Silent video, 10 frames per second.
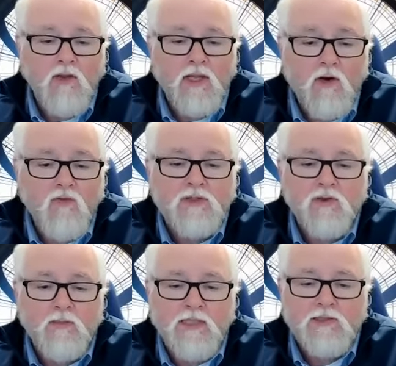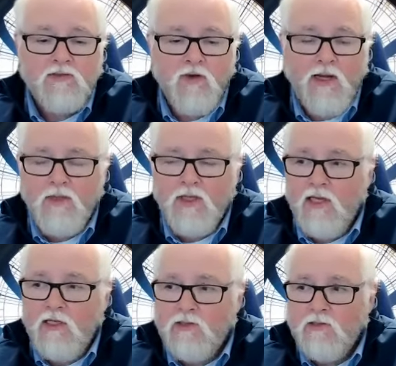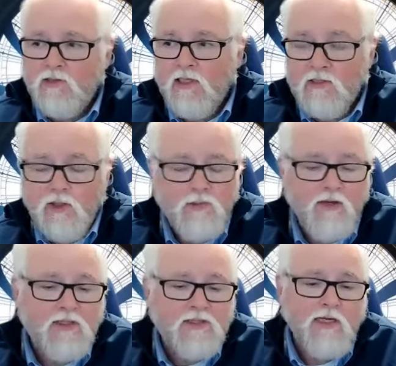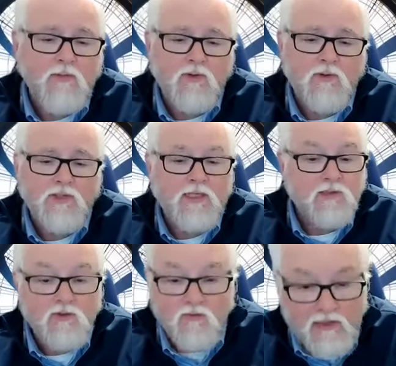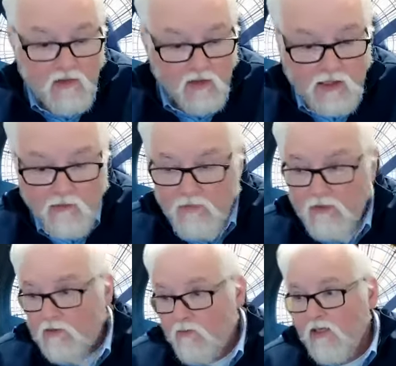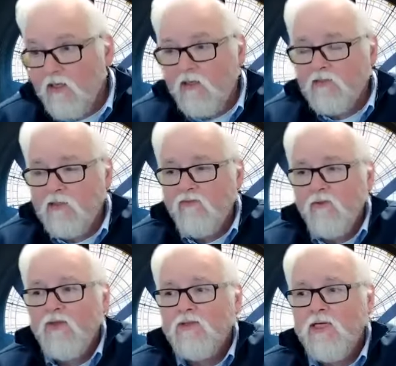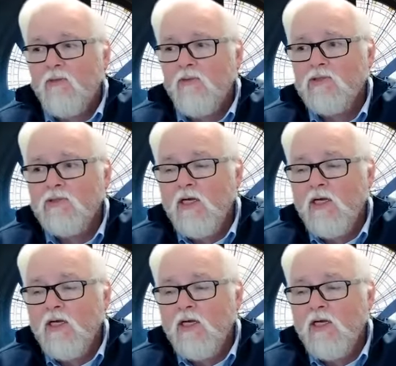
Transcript: They know Visual Basic for applications. They can do pivot tables. They can do VLOOKUP to bring things in from other tables.